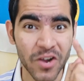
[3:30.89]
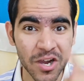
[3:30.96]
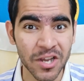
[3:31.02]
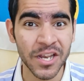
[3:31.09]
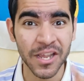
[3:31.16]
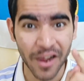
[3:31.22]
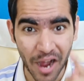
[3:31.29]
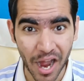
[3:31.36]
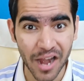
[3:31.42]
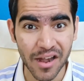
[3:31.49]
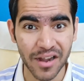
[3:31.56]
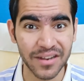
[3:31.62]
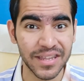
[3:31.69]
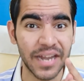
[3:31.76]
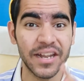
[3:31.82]
Erling
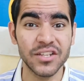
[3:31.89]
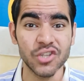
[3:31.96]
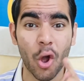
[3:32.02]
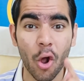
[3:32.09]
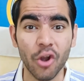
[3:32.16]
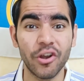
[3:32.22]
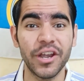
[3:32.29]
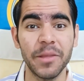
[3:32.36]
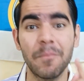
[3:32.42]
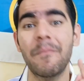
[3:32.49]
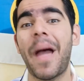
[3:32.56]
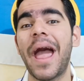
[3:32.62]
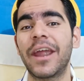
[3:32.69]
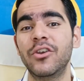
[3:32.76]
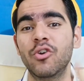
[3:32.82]
Haaland that has already
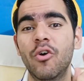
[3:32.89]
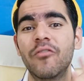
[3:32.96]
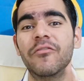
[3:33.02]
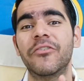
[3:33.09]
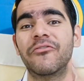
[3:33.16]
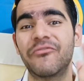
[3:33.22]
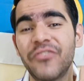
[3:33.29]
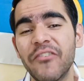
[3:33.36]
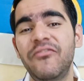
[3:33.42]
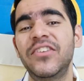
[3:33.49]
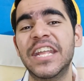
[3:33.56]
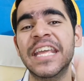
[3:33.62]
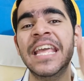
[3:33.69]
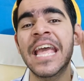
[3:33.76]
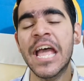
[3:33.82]
banged over
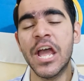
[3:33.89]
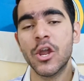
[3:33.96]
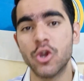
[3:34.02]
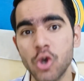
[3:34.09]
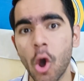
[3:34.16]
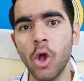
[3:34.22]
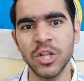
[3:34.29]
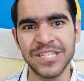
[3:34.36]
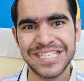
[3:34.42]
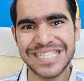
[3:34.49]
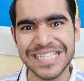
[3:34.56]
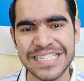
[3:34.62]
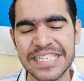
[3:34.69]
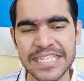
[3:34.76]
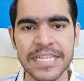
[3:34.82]
50 goals
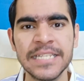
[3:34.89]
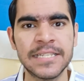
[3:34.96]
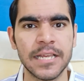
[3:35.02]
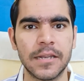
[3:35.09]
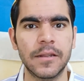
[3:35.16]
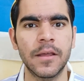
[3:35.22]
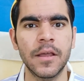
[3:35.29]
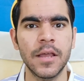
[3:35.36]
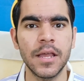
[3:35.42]
this season.